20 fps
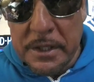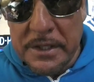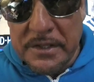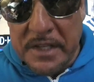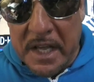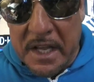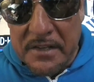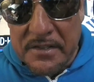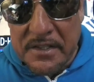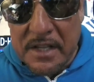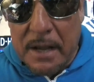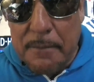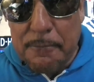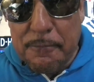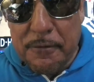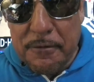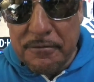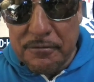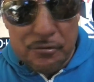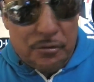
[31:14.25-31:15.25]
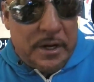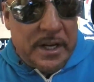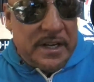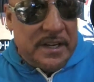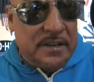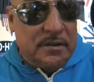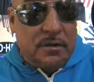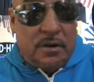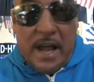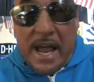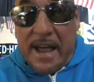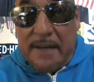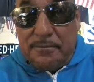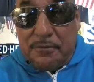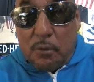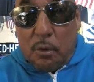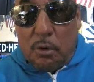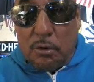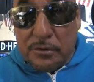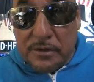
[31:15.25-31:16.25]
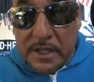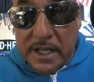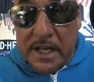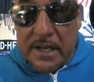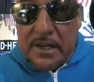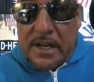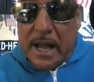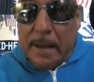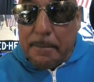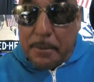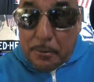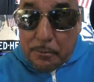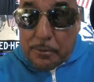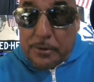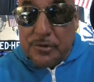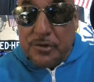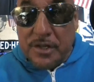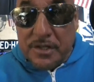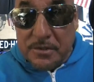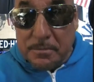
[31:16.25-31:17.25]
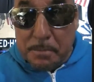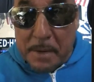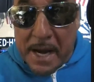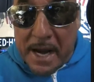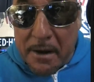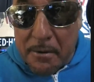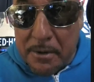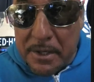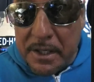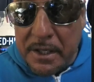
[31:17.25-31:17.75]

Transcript: He had to stop training abs altogether. It happened to Rich Gasparri.